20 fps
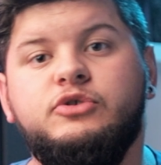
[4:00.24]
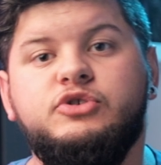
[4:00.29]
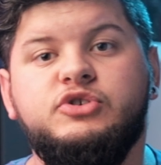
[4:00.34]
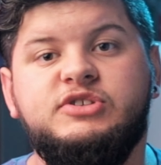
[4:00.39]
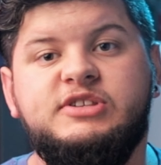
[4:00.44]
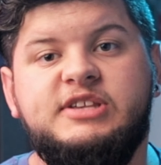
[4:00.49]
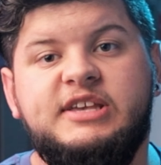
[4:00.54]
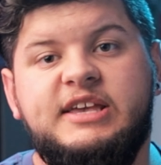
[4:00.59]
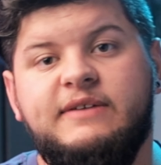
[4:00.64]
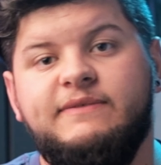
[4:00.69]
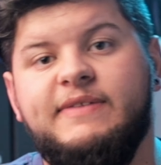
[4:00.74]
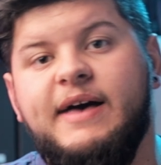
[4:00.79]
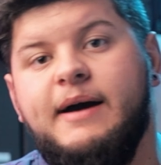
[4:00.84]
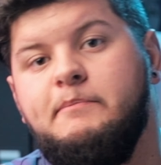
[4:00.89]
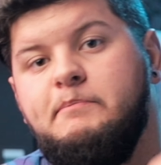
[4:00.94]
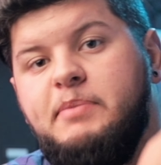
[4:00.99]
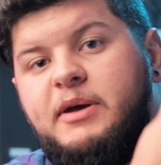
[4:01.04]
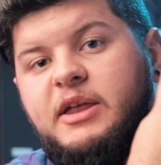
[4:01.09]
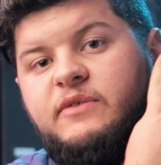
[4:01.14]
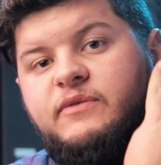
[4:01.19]
just to give
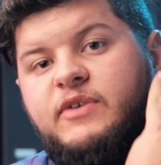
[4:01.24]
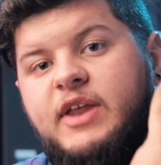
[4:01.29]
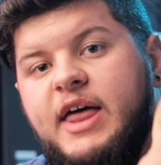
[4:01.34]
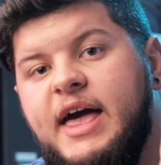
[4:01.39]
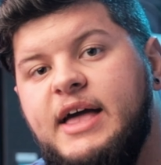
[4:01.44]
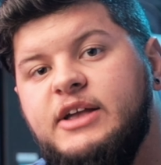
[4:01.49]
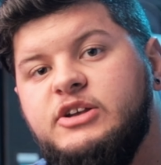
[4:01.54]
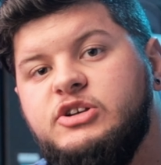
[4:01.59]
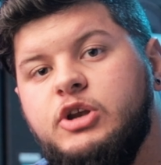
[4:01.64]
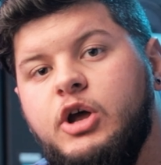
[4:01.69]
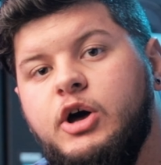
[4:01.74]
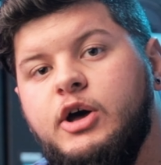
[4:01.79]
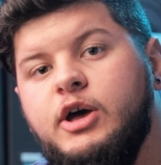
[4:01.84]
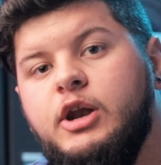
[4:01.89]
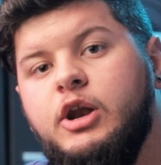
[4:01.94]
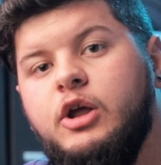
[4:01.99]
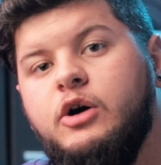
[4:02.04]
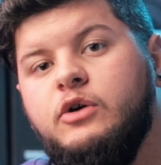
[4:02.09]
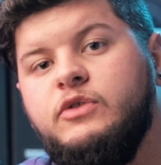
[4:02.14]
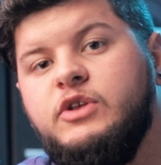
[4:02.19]
that bit of an edge light
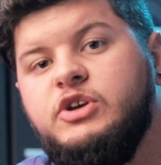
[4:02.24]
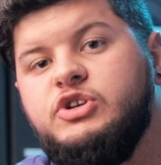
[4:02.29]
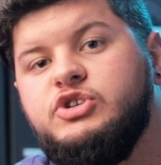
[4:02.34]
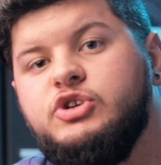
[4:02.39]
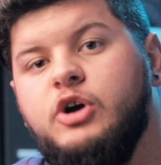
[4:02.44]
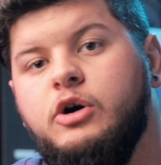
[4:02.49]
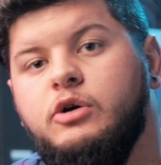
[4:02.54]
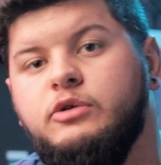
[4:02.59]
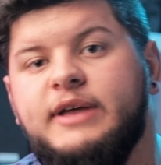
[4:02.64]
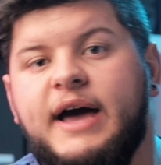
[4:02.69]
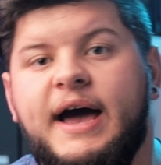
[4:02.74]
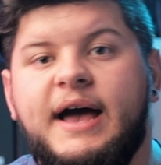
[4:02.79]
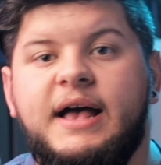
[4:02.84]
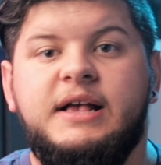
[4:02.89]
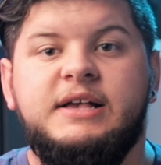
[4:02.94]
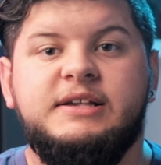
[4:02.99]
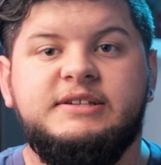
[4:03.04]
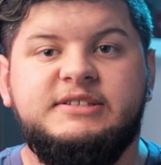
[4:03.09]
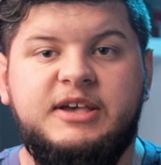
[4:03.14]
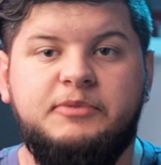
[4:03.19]
along this shoulder,
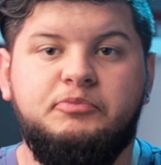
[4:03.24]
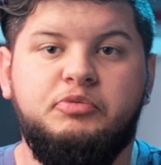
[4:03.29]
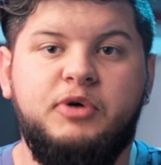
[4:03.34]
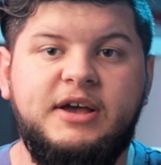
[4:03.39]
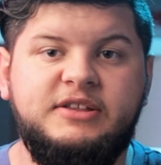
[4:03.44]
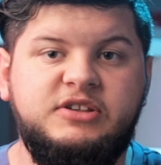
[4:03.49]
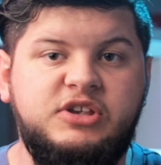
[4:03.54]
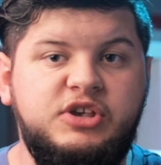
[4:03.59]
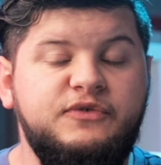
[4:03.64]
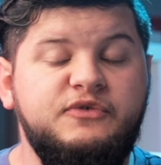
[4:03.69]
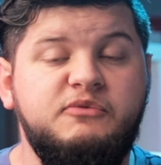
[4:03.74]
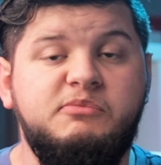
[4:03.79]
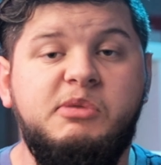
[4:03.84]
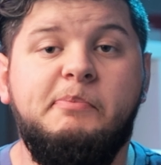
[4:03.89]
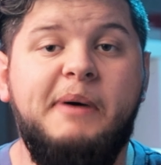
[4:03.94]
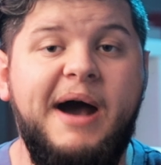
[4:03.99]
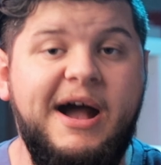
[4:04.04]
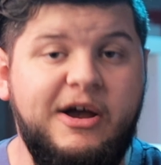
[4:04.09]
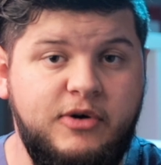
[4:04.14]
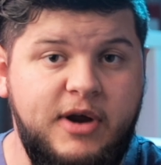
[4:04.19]
separating you from the
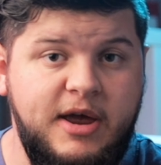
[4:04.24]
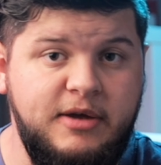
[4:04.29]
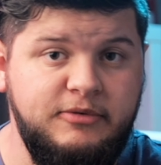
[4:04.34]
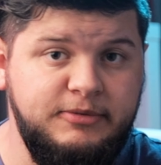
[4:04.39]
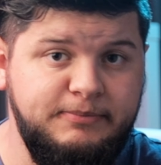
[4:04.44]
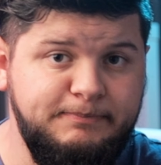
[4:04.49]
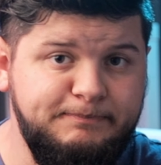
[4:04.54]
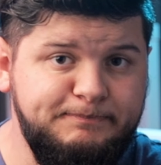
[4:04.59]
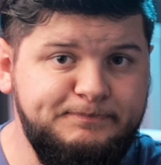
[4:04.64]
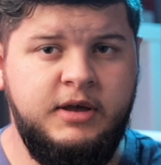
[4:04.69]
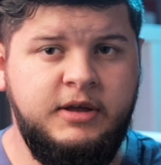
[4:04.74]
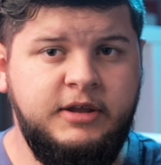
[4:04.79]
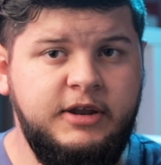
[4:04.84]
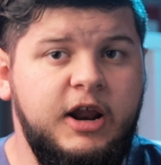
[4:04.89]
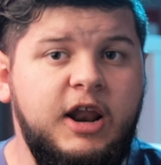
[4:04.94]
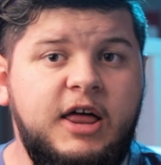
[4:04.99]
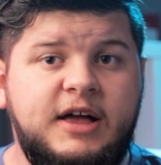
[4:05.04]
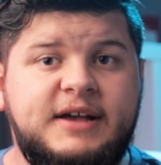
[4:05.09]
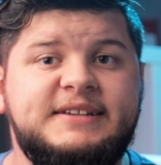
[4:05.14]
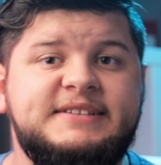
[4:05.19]
background.
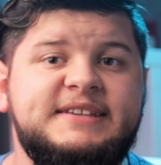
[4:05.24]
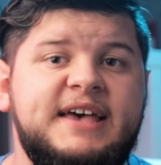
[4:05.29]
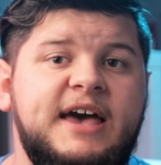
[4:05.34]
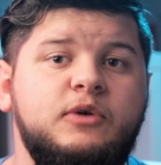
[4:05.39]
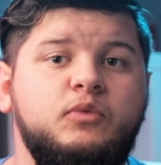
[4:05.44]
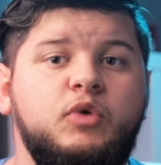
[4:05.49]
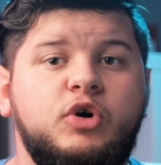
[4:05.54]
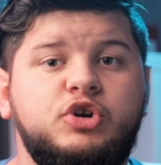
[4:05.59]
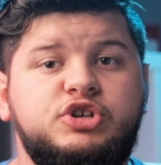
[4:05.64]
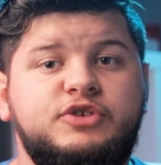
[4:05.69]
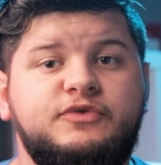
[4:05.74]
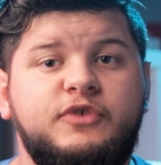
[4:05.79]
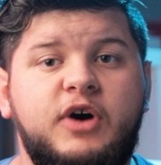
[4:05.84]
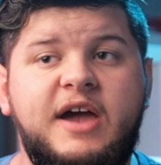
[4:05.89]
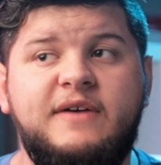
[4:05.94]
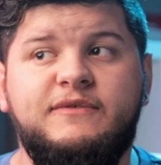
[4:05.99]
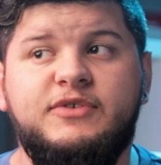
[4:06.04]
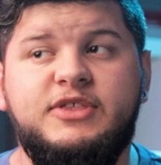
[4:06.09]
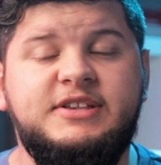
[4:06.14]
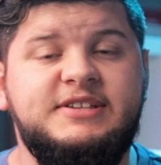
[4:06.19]
Now, like I say, once you've got
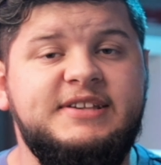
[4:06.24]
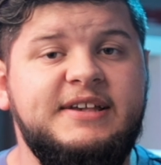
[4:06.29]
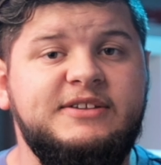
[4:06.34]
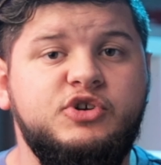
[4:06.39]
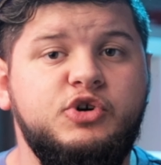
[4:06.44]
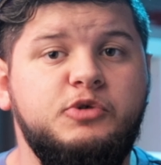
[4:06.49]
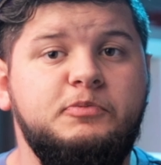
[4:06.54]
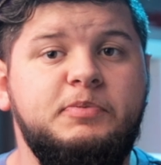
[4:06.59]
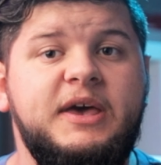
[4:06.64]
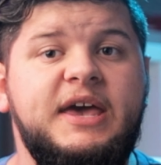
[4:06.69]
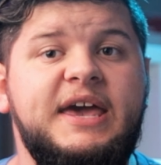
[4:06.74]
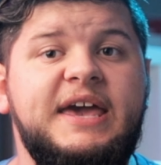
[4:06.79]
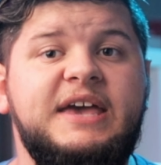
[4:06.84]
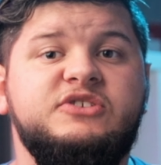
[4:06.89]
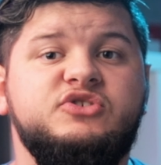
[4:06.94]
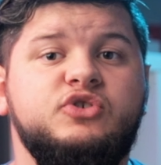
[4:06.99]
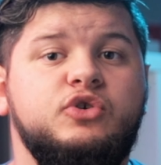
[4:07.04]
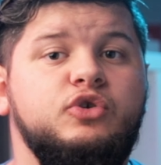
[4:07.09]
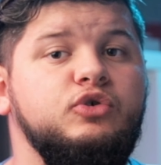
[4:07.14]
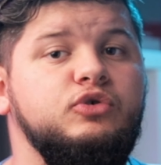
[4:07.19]
everything set up, it
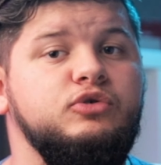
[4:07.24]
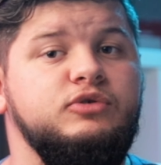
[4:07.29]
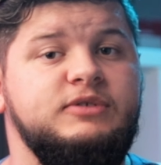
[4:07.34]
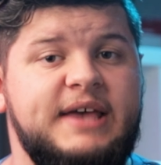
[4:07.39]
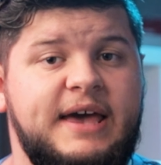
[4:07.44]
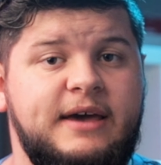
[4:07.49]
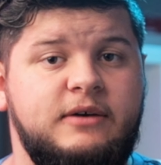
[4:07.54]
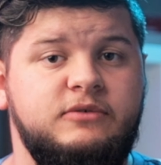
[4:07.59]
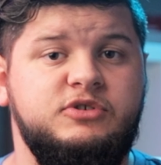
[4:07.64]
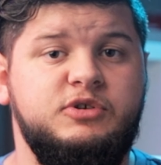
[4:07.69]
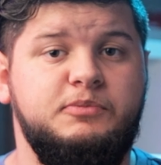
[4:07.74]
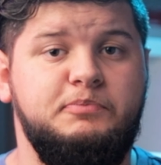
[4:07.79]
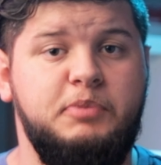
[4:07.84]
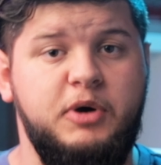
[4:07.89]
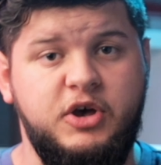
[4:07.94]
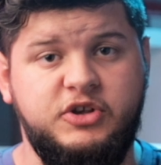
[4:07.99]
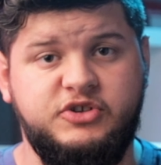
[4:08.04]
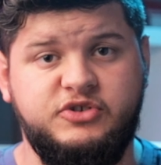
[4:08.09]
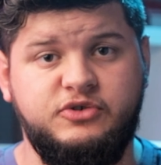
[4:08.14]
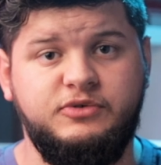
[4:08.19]
is all down to
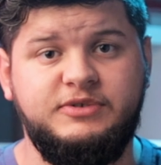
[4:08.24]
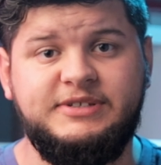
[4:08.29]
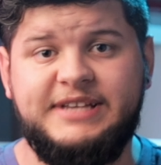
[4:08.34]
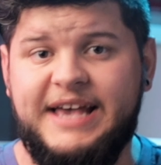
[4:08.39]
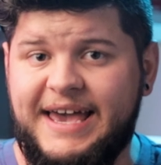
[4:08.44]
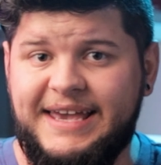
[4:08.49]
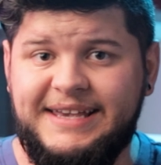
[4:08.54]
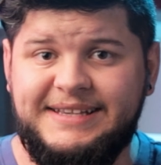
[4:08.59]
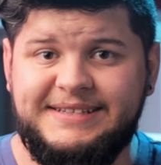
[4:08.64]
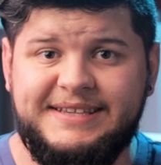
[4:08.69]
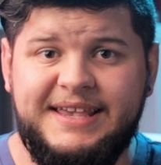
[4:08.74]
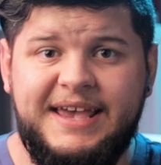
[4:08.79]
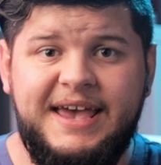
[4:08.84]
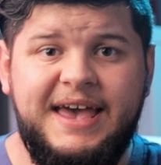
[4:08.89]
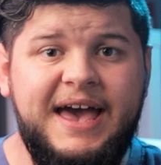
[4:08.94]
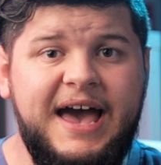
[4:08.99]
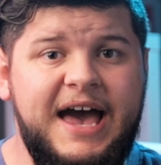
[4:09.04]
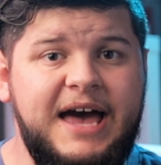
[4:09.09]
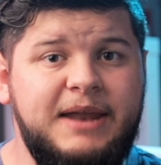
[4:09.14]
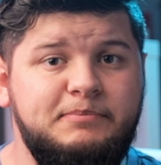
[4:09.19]
personal taste
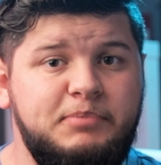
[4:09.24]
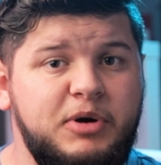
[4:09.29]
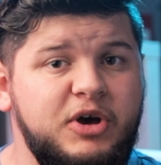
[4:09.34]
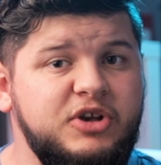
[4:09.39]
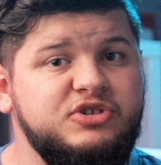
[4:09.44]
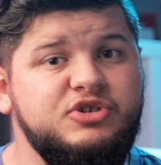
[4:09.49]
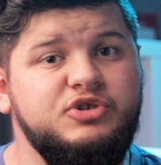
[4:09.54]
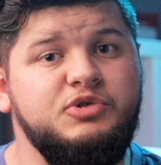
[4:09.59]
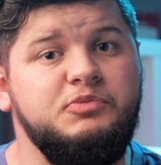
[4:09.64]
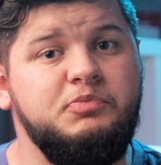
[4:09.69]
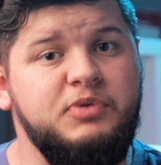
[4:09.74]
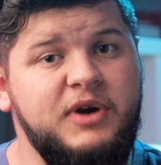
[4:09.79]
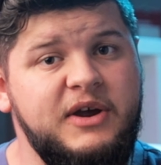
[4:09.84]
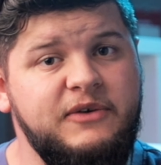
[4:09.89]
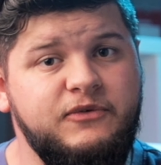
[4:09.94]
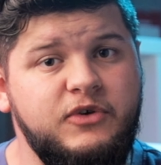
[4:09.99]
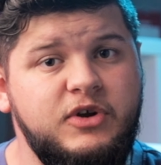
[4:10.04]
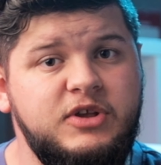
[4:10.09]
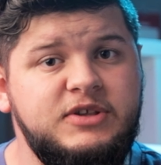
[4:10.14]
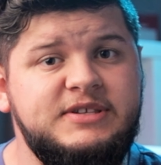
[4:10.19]
and personal
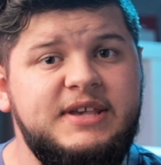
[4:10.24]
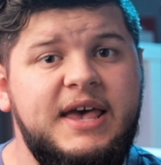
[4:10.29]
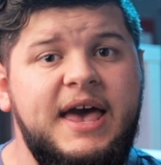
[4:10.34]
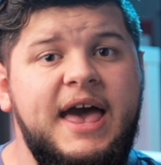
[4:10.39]
preference,